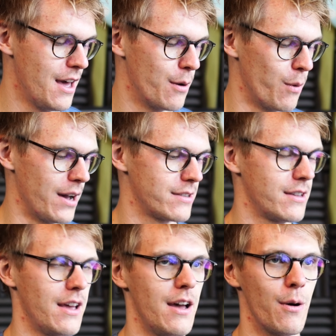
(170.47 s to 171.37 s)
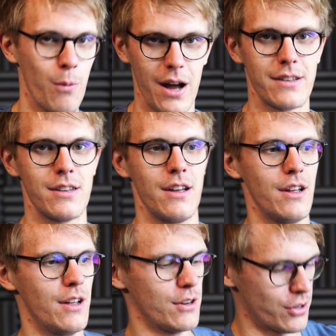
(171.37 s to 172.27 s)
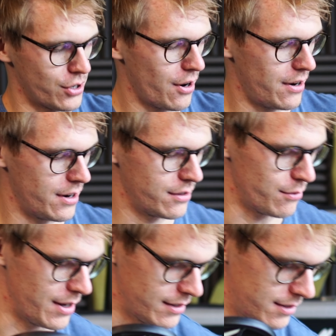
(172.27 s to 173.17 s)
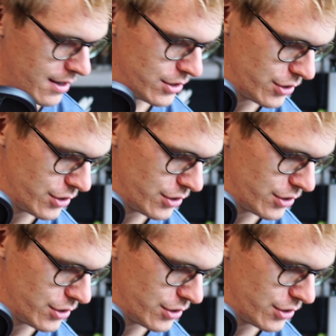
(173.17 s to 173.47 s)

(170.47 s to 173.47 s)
was what guitar strings